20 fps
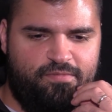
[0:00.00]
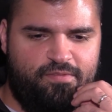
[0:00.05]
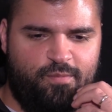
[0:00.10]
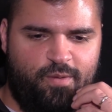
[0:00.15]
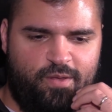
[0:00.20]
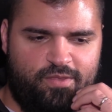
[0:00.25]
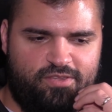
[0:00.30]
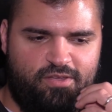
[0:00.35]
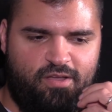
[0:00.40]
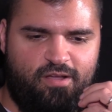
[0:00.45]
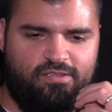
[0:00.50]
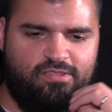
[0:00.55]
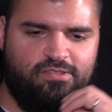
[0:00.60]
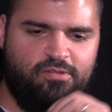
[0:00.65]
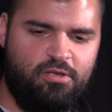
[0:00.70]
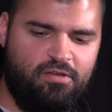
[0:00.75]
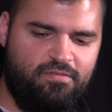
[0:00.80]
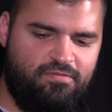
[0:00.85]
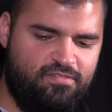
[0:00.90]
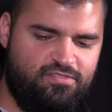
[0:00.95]
I talked to
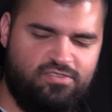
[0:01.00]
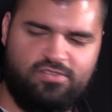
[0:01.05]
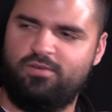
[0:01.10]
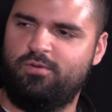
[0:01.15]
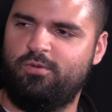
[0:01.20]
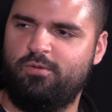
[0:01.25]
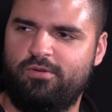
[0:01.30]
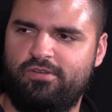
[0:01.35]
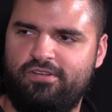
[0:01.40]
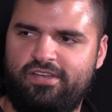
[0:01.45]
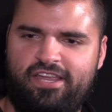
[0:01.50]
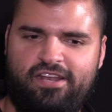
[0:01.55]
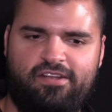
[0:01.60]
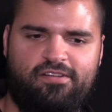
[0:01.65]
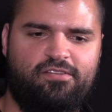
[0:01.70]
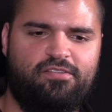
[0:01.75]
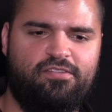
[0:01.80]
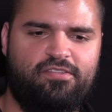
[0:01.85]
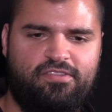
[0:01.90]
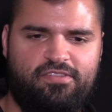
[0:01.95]
their offensive
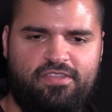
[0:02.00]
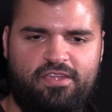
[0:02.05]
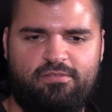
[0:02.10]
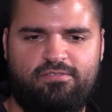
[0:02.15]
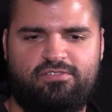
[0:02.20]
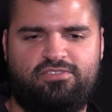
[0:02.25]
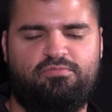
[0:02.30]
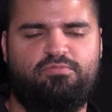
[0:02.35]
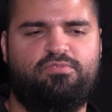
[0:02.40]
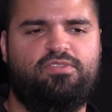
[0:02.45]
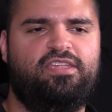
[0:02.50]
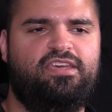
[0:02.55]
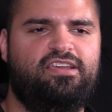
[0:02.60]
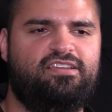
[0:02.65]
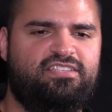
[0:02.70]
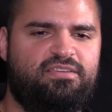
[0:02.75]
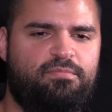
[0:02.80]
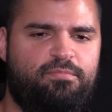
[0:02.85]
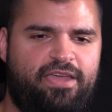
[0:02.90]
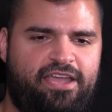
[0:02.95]
coordinator. There were some
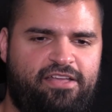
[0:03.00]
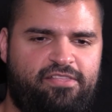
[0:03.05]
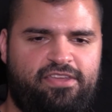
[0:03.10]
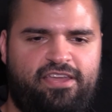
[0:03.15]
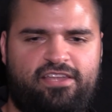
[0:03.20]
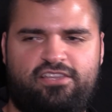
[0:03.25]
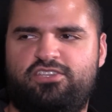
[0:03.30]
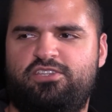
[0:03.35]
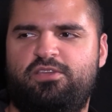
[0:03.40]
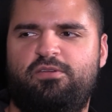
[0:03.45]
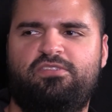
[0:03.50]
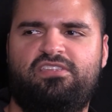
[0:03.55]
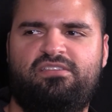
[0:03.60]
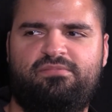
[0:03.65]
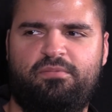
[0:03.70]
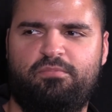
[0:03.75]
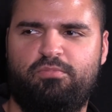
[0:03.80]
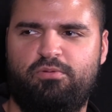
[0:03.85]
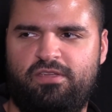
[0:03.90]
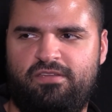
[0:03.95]
things that Beckley had shown them
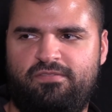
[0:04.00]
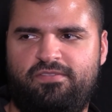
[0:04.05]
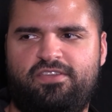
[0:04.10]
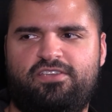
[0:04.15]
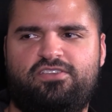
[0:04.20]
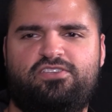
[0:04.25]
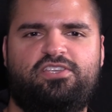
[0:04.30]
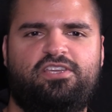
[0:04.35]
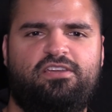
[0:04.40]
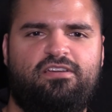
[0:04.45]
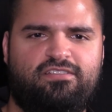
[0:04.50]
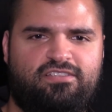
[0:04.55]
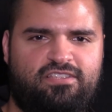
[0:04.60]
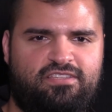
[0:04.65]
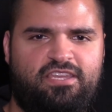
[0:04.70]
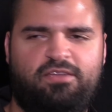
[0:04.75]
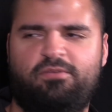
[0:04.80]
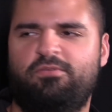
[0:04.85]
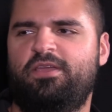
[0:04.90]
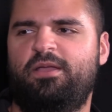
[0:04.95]
in previous years that
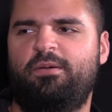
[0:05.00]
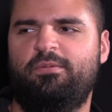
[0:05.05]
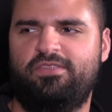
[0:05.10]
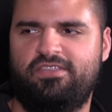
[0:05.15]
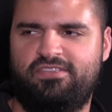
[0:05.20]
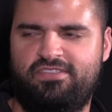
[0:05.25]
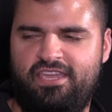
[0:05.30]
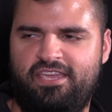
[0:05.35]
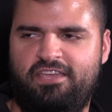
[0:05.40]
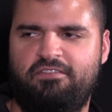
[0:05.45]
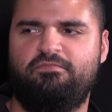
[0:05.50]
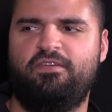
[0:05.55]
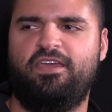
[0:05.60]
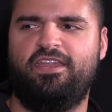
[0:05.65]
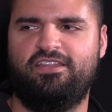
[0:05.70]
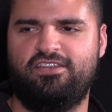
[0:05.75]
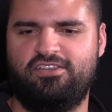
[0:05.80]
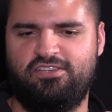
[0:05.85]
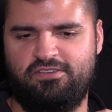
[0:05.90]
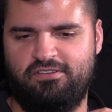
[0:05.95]
they were able to take
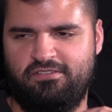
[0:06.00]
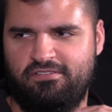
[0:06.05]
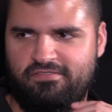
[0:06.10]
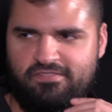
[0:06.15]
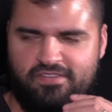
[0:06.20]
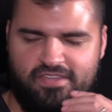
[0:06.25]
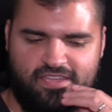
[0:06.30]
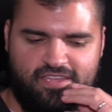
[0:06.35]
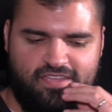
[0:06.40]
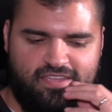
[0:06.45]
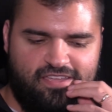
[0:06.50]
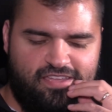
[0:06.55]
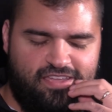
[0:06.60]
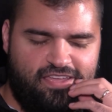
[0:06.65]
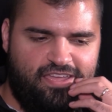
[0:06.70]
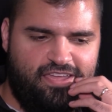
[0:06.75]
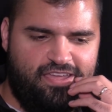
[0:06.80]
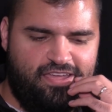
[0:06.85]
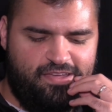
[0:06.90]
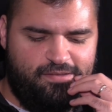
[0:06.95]
advantage of.
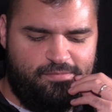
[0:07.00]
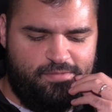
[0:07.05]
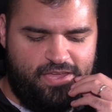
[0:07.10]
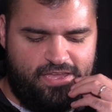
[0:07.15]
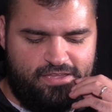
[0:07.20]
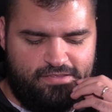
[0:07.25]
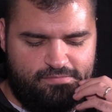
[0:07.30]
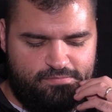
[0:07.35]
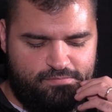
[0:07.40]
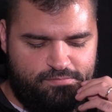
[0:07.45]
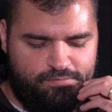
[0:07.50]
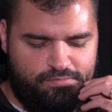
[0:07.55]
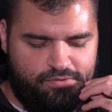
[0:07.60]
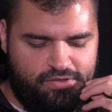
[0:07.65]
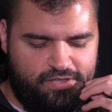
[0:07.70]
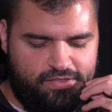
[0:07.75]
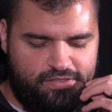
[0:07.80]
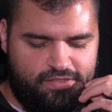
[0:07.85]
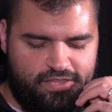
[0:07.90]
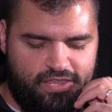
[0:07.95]

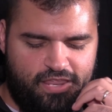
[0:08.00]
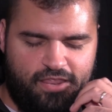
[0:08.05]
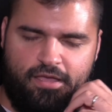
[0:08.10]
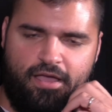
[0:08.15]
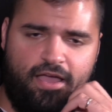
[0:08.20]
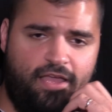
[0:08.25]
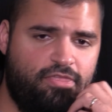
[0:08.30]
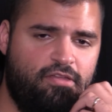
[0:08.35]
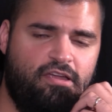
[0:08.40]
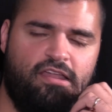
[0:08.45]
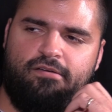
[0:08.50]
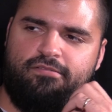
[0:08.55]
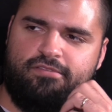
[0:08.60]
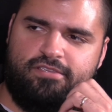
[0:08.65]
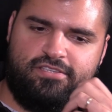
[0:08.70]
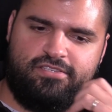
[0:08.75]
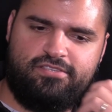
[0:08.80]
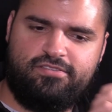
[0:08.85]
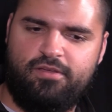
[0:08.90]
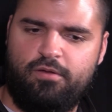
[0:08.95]
But I thought it
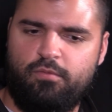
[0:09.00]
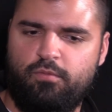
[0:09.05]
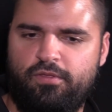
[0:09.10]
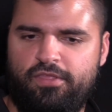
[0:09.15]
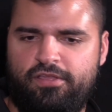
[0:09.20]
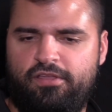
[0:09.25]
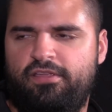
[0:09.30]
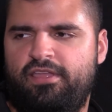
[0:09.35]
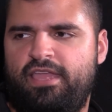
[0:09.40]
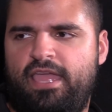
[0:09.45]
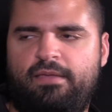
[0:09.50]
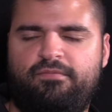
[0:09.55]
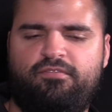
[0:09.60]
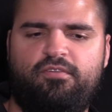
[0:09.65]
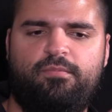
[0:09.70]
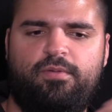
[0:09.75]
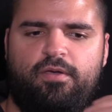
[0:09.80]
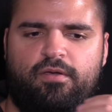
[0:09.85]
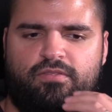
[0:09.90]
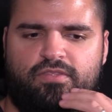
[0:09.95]
was a really good game
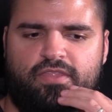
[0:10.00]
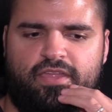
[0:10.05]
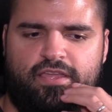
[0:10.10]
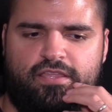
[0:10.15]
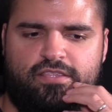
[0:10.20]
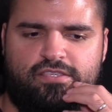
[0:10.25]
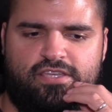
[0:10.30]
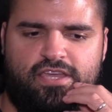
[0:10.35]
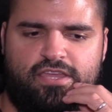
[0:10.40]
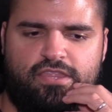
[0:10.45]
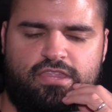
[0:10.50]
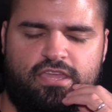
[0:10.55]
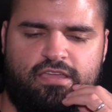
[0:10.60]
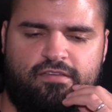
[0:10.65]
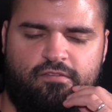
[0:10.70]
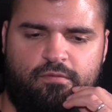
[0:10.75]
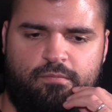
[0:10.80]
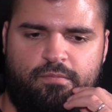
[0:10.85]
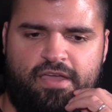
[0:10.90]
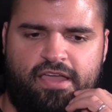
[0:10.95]
from both ends. I think
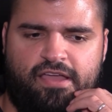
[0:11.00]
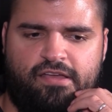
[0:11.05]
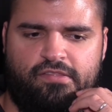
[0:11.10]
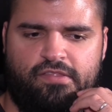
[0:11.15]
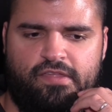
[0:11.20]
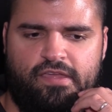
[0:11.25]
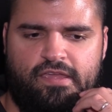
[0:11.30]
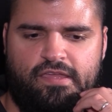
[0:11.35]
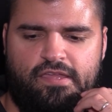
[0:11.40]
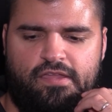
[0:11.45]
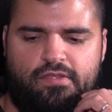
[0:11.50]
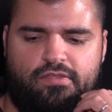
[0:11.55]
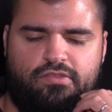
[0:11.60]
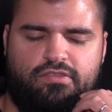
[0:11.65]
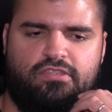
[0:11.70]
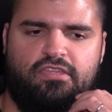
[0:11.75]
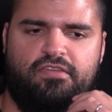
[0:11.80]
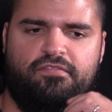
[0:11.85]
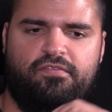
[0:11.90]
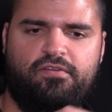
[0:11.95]
for Beckley, it's
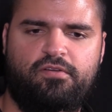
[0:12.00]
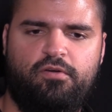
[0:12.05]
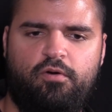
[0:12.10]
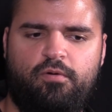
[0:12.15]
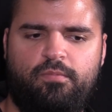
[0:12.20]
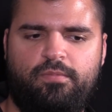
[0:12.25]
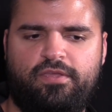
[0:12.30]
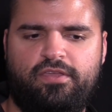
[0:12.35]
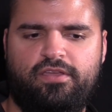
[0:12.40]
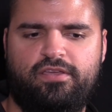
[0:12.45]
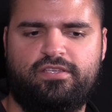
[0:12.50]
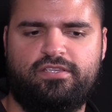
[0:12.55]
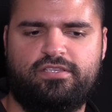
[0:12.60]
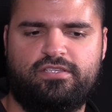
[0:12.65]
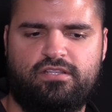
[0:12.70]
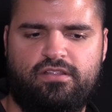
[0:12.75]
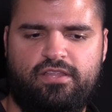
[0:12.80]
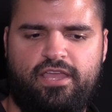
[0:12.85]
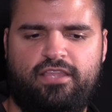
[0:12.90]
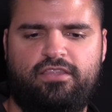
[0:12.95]
difficult
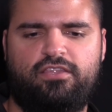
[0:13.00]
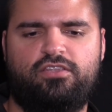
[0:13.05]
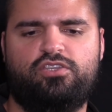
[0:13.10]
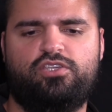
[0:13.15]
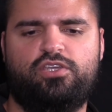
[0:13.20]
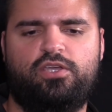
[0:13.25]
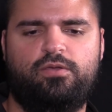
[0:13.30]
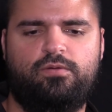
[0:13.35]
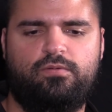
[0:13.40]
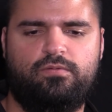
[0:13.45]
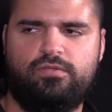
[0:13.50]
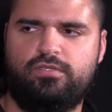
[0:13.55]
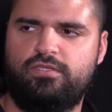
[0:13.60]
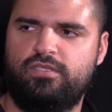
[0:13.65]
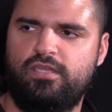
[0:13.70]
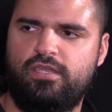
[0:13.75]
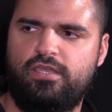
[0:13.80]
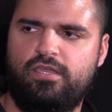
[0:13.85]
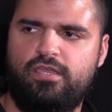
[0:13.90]
because Landon Jones